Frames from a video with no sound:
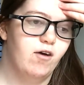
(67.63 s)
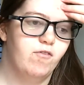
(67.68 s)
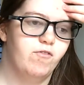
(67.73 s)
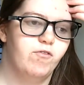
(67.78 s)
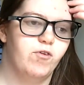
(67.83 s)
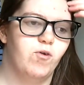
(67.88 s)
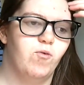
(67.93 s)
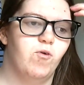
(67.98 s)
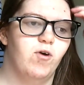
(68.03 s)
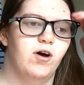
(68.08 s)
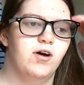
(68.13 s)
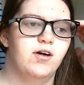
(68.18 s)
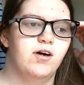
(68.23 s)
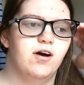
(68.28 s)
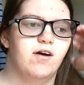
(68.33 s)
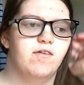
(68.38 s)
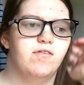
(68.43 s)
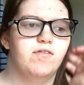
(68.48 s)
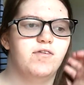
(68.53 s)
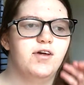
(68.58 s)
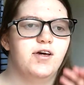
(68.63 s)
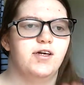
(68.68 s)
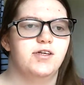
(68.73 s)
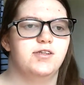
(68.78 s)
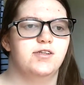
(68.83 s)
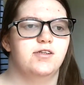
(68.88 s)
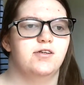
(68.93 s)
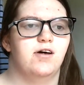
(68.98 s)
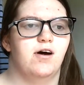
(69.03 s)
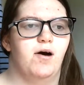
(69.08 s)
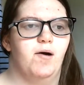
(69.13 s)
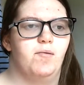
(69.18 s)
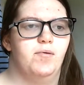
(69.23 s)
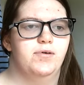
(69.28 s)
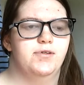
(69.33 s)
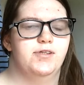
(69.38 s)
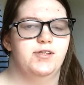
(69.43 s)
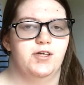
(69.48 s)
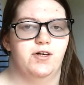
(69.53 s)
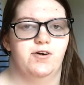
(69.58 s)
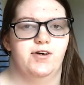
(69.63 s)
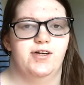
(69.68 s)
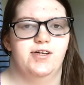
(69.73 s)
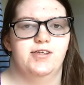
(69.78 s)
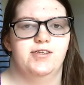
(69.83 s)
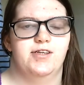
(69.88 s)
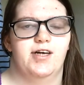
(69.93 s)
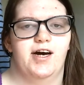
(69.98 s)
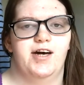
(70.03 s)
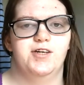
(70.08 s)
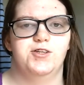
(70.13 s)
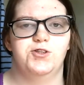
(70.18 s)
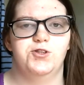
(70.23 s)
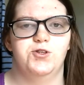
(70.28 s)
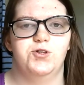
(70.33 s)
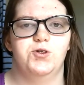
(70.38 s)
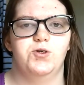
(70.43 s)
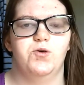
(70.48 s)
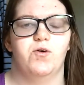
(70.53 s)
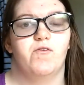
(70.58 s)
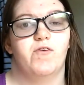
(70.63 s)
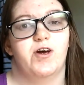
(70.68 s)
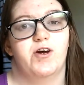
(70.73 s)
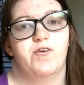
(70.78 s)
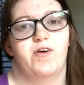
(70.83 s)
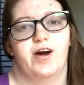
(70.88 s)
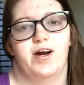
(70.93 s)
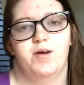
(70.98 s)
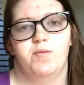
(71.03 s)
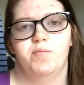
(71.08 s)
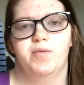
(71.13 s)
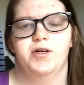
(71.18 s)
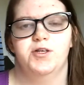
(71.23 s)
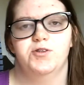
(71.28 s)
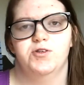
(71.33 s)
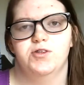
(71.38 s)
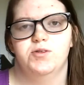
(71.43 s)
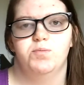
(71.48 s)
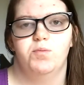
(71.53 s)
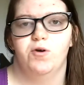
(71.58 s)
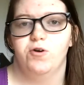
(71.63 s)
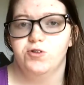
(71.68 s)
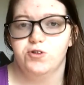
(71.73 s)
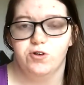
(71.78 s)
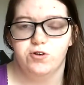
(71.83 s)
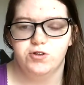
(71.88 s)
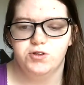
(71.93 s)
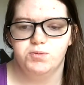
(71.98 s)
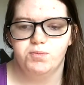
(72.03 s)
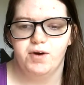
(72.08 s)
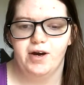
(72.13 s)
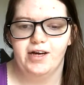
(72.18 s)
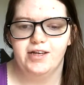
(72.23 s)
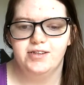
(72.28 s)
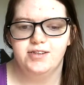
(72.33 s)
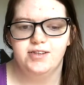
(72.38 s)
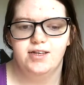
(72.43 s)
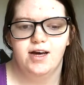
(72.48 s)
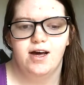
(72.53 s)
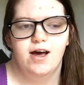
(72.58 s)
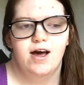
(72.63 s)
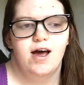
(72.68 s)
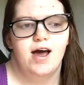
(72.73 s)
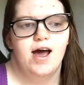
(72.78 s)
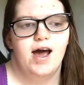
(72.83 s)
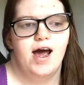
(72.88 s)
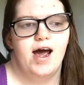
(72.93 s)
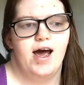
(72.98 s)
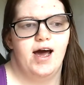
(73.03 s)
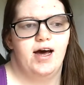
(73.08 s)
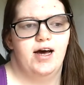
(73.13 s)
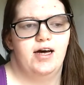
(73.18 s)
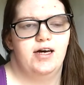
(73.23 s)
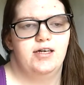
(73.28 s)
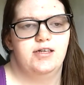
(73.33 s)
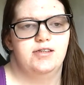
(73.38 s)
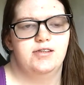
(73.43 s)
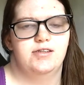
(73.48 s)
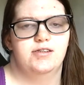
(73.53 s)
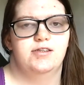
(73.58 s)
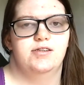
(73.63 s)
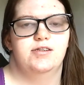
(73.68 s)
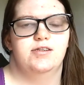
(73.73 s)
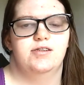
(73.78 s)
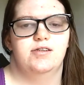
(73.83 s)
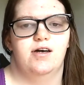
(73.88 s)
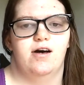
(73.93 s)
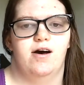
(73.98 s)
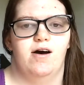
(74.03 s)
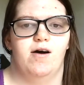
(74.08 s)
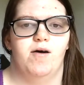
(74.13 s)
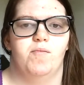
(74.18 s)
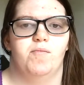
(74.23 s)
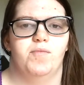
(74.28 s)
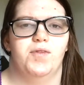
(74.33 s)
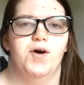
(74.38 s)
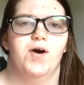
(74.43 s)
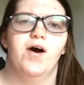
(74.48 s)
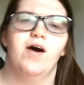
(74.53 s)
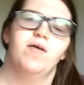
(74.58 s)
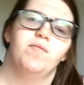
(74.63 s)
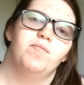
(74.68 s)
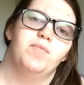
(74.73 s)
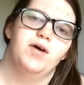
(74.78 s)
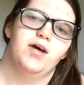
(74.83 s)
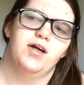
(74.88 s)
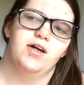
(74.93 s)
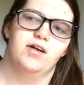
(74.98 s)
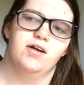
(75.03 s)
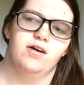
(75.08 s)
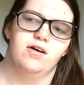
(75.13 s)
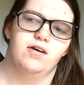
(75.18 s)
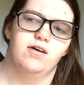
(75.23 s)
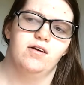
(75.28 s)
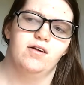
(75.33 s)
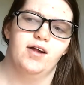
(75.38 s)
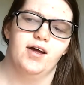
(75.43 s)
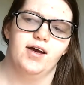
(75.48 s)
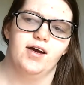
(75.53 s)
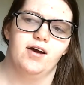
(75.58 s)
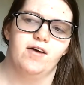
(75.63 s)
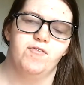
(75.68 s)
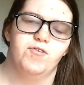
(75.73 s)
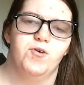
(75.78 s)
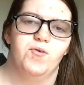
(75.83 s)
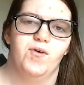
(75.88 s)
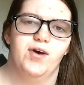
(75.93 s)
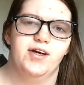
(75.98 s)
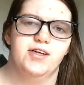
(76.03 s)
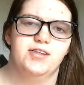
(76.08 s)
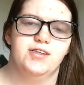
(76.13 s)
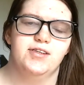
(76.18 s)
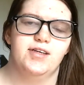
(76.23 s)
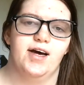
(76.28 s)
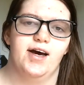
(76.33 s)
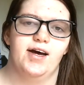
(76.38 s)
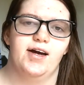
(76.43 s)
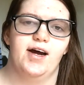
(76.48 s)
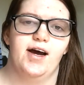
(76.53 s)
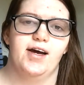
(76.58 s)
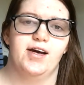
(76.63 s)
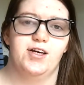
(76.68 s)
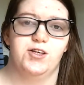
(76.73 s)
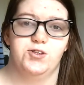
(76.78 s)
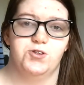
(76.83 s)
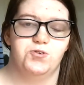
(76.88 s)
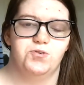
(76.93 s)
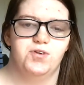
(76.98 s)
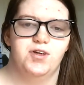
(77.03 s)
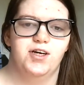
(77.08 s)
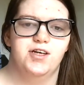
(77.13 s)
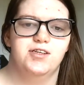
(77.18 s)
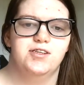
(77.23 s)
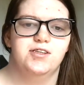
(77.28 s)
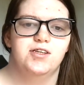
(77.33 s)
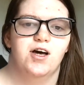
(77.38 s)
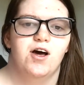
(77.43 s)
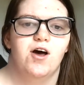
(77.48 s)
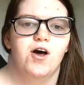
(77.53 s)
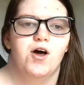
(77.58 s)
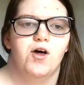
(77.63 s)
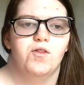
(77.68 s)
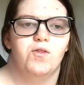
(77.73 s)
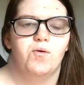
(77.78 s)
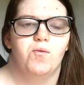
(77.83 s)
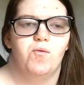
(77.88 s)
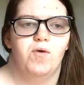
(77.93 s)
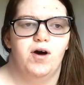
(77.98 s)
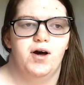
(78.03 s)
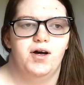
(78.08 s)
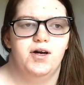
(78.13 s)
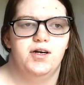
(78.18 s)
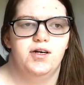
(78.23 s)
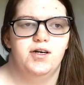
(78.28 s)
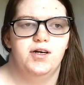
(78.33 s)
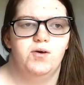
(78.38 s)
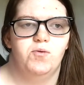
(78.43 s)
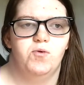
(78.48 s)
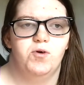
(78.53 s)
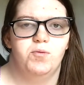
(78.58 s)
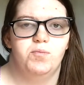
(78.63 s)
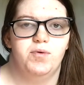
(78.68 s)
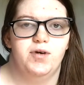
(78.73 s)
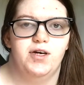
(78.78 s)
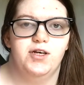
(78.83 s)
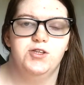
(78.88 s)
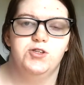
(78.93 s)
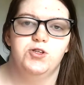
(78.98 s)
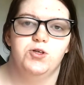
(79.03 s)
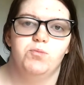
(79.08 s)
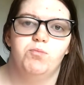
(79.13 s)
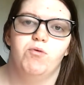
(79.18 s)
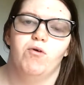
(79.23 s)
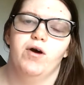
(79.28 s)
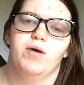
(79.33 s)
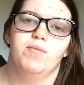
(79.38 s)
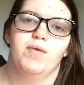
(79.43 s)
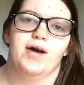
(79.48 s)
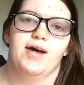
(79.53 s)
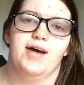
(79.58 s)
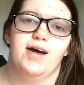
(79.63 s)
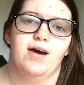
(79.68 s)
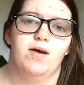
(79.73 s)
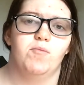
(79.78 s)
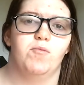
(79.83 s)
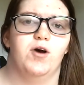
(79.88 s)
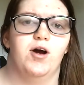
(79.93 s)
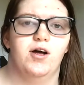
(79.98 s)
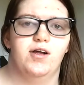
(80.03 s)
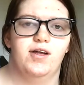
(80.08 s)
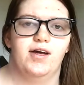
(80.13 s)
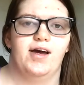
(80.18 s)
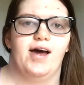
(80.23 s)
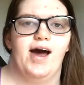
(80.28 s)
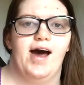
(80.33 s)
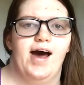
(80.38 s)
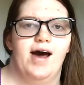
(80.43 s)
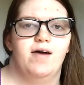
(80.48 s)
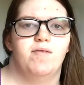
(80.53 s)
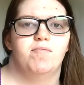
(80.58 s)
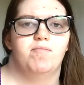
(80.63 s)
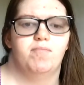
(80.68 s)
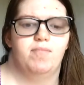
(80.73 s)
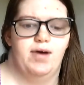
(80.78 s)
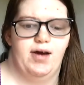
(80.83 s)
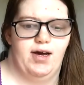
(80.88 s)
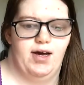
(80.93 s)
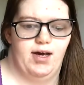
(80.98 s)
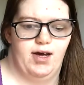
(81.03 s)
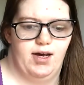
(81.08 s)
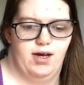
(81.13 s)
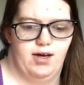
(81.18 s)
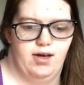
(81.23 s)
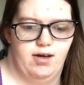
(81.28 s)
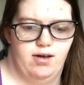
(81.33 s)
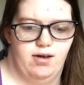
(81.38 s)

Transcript: for one of these series, I do recreating Pinterest bullet journal spreads, and there have been a few ways that I can do this. The one would be to point my camera at my